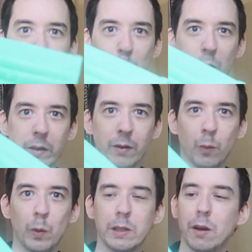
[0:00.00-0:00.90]
this one,
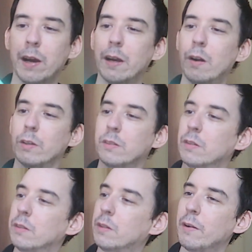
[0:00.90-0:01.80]
which I
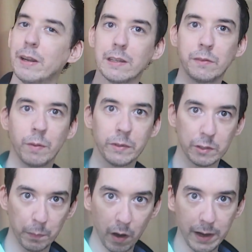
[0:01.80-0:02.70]
asked directly from the
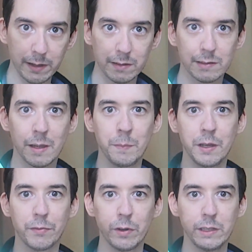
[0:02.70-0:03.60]
supplier to send me
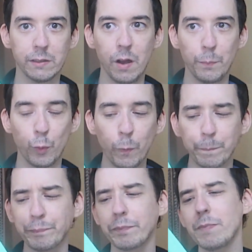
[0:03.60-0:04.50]
a free sample,
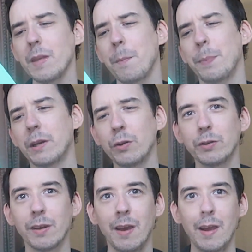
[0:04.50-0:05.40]

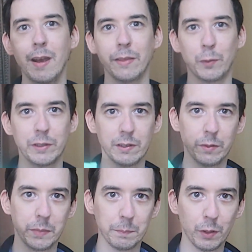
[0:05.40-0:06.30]
because then we
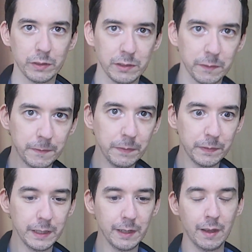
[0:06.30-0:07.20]
sold them in boxes of
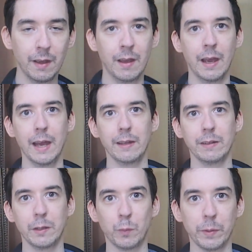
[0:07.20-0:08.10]
50 and
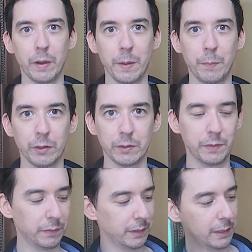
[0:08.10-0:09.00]
I didn't want to buy a box of
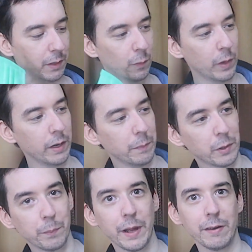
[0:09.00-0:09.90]
50 when I'm
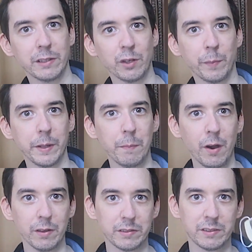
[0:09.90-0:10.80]
comparing so many
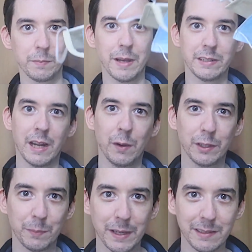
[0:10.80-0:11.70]
masks. Imagine how
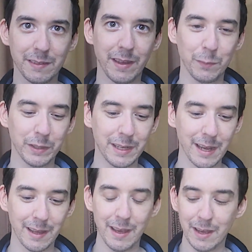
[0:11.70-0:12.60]
expensive that would
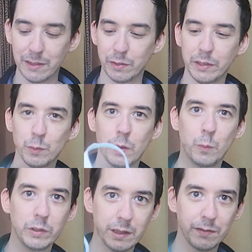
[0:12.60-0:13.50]
get. So this one
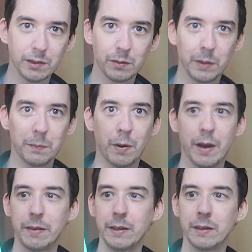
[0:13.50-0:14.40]
was given to me
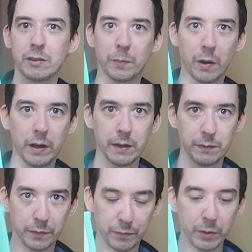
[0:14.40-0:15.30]
by the supplier
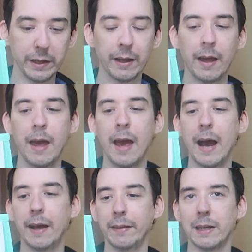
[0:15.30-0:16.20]
for free,
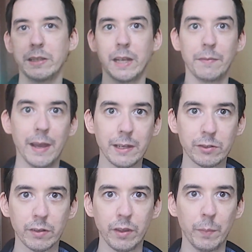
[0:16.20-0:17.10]
and they actually gave
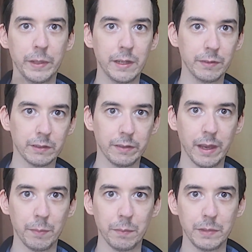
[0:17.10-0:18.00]
extra that I'll be giving to the
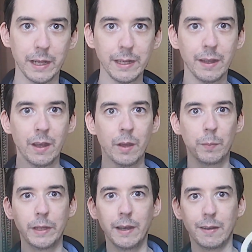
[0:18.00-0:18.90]
MMDA.
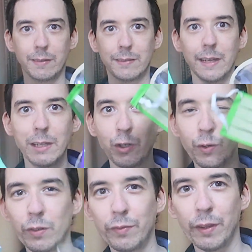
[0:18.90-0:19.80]
But yeah, stay
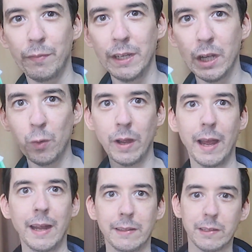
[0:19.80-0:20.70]
tuned for the video
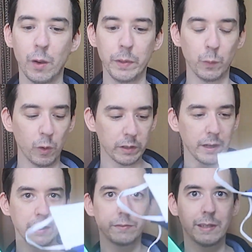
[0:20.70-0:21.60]
and tell me what
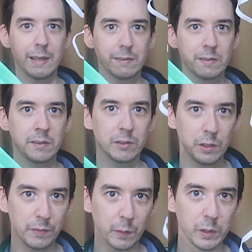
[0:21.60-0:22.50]
kind of tests do
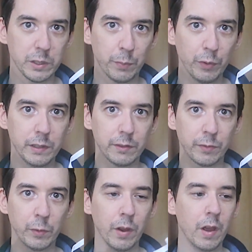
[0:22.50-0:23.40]
you think we should put these
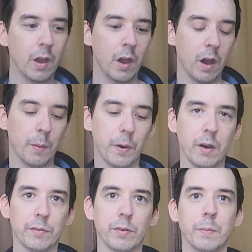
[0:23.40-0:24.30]
through,
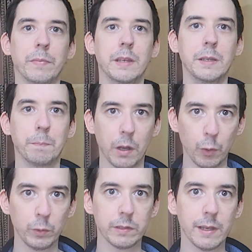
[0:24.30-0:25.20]
apart from the
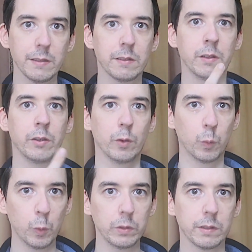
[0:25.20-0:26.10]
blow test, the
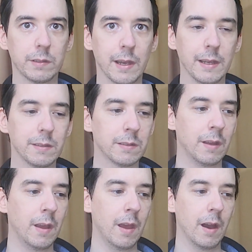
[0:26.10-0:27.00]
water test.
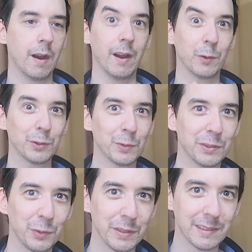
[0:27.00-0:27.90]
I also want
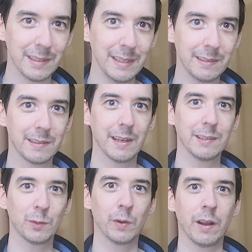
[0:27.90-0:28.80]
to do a sneeze
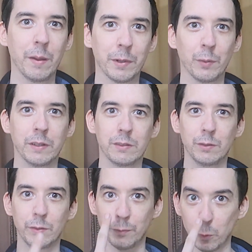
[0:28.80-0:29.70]
test where I'm going
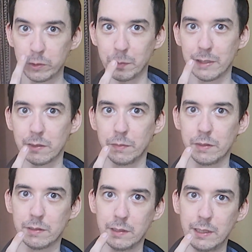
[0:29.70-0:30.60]
to force myself
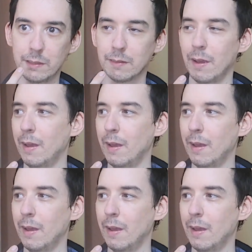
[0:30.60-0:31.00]
to sneeze,